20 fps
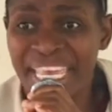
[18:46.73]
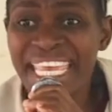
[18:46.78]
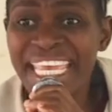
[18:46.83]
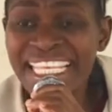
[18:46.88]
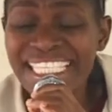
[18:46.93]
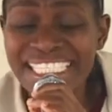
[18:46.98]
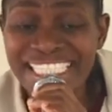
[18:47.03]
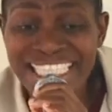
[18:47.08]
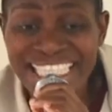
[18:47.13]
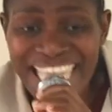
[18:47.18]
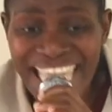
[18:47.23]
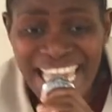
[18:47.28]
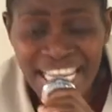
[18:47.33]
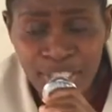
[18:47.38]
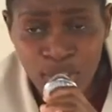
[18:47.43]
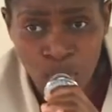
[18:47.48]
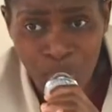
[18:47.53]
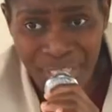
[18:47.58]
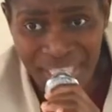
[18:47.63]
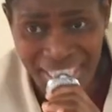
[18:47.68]
he is there
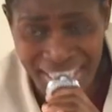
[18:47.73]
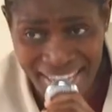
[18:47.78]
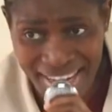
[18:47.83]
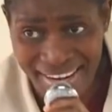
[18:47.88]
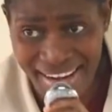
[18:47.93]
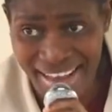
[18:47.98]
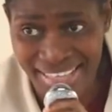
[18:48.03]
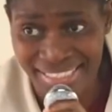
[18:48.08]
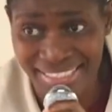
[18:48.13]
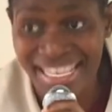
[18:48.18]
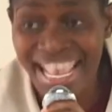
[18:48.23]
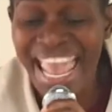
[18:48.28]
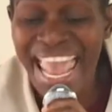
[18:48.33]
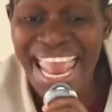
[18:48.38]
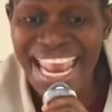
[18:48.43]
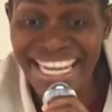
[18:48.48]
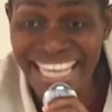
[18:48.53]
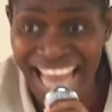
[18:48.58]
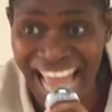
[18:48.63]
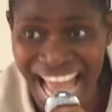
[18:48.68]
to hear us
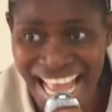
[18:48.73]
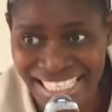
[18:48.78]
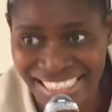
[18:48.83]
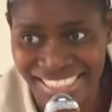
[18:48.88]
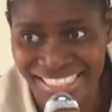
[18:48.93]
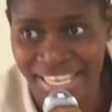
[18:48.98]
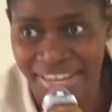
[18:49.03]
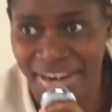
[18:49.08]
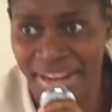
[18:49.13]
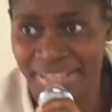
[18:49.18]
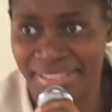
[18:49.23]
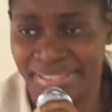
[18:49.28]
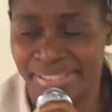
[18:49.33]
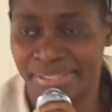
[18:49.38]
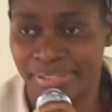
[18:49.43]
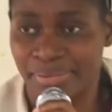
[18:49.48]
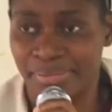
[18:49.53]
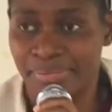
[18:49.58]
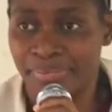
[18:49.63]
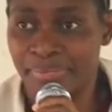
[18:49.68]
and answer
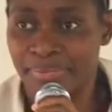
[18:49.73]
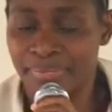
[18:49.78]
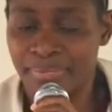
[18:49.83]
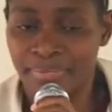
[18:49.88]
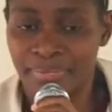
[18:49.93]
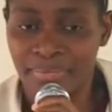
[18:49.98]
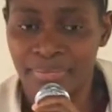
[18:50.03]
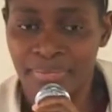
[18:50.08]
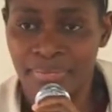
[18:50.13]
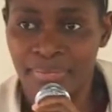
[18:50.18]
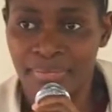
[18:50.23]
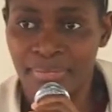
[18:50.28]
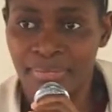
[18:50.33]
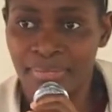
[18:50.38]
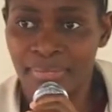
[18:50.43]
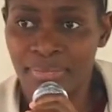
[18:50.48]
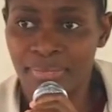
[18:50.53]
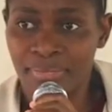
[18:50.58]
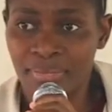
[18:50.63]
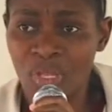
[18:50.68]
us.
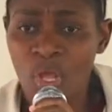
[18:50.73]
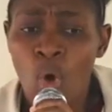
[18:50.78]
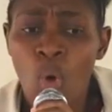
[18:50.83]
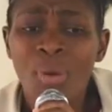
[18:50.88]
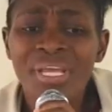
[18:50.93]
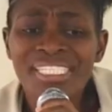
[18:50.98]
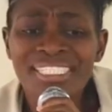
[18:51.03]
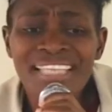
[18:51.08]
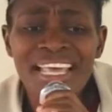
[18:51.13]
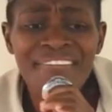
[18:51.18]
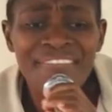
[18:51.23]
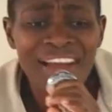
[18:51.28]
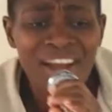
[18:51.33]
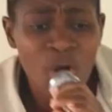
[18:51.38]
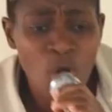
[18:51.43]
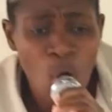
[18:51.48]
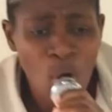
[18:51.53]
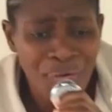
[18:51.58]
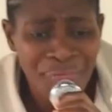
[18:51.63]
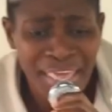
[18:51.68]
We serve a
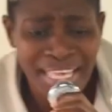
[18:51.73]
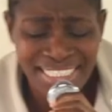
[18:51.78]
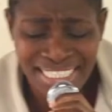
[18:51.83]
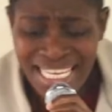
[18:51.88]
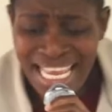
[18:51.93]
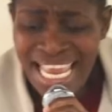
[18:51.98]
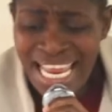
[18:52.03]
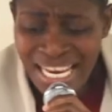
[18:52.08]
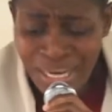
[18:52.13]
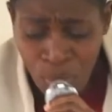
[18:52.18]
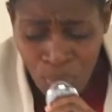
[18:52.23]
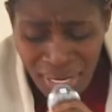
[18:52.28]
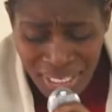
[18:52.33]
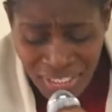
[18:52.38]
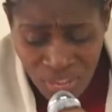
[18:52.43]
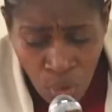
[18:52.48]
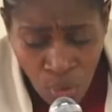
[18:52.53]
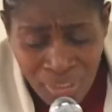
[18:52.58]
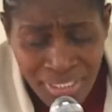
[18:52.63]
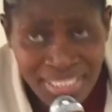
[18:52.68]
God that we
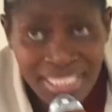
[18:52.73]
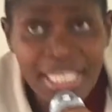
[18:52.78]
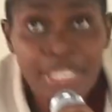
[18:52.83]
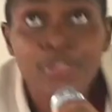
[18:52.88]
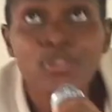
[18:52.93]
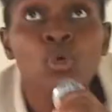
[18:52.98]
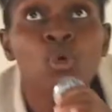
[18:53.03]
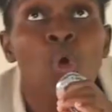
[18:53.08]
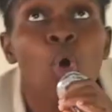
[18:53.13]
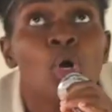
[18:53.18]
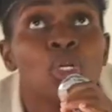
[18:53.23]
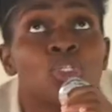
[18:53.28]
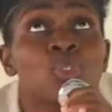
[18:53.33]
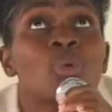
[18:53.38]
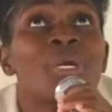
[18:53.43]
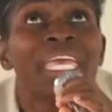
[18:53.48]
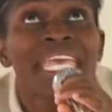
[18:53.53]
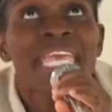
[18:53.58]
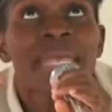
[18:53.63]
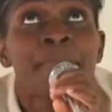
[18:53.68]
don't need to go to
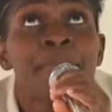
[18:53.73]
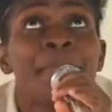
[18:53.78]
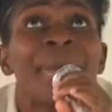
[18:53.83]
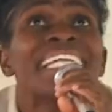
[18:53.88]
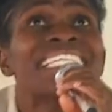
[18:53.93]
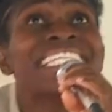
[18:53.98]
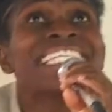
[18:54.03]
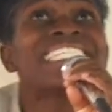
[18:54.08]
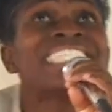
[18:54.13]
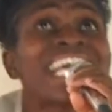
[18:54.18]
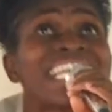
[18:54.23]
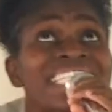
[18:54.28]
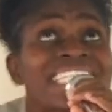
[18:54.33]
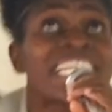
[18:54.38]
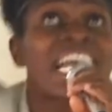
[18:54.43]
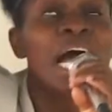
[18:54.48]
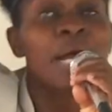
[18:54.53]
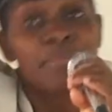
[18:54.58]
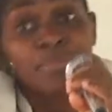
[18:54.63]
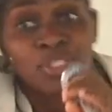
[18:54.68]
him, but he
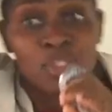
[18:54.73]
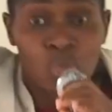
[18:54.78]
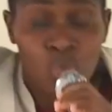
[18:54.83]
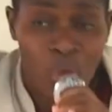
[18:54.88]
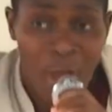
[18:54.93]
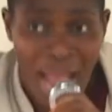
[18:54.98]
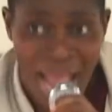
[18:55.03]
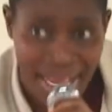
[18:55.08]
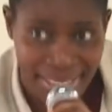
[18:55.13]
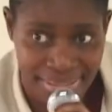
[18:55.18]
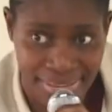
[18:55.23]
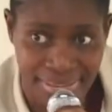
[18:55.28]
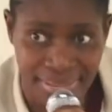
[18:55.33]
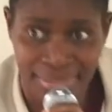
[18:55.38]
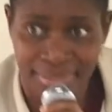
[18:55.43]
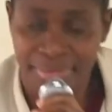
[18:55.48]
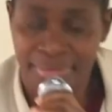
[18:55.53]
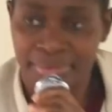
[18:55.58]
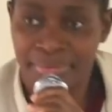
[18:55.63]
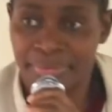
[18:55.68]
just comes to
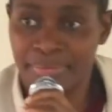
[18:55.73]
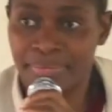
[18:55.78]
us.